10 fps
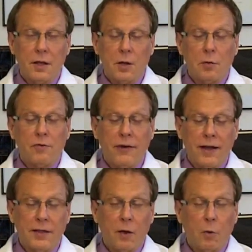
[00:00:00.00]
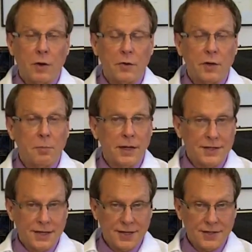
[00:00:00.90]
you will find that we're doing blood
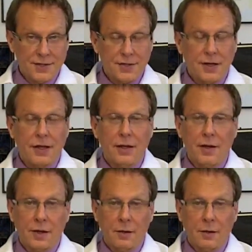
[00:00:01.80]
tests not